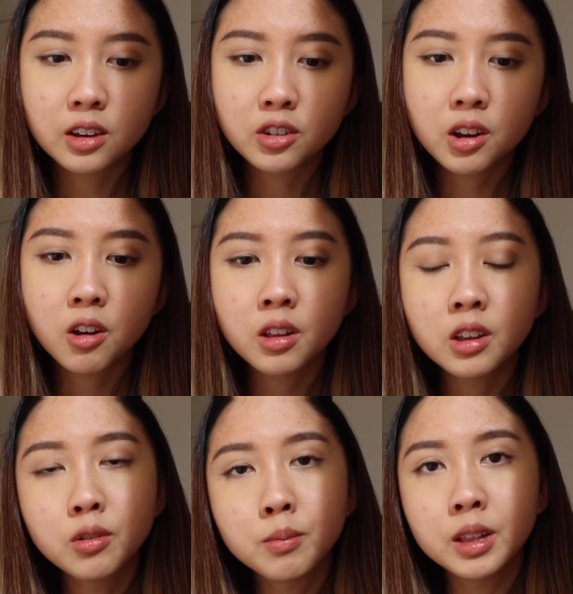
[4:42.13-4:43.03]
I tried
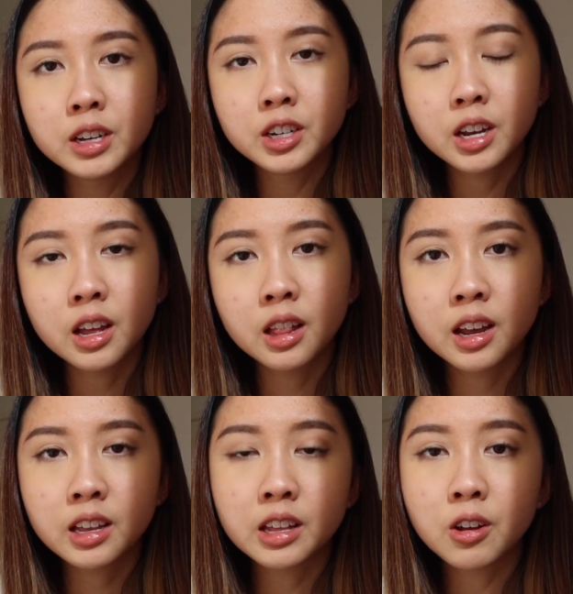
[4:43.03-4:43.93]
calling to Malaysia
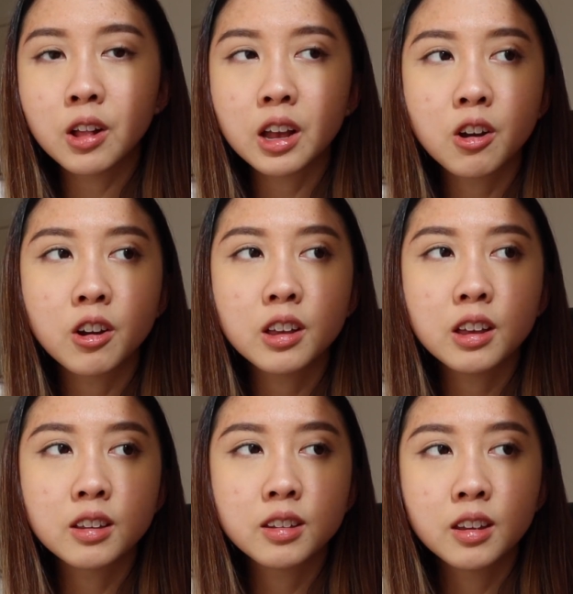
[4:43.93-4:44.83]
Airline, and all I got
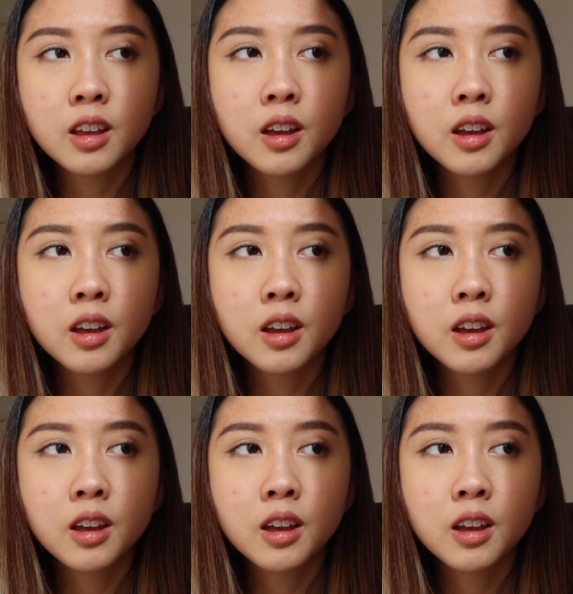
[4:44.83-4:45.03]
is